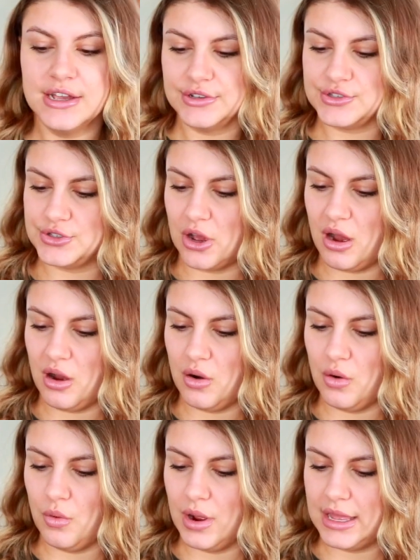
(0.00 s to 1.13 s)

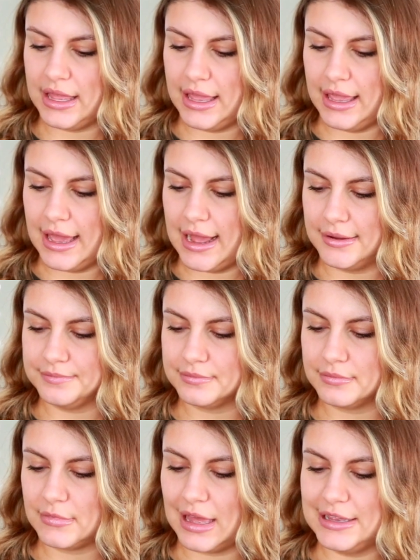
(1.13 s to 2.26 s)
So yeah,
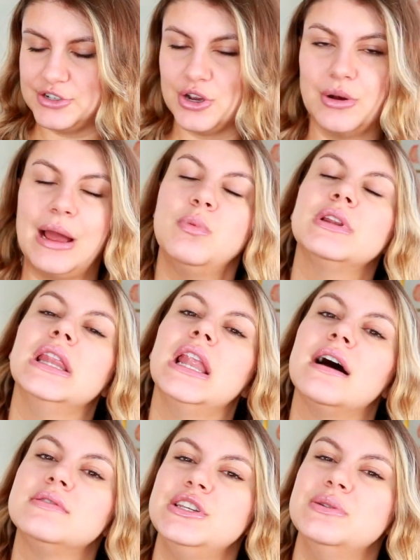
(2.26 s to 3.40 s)
I would
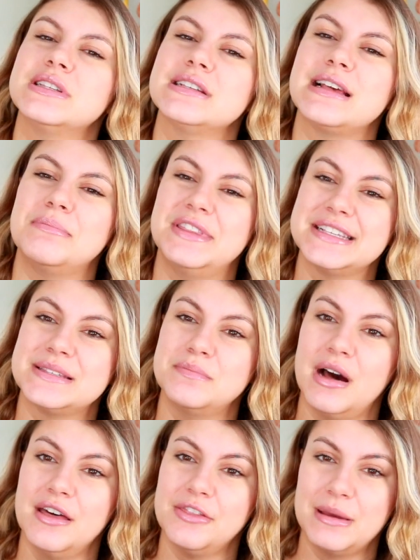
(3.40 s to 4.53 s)
love to use this up this month.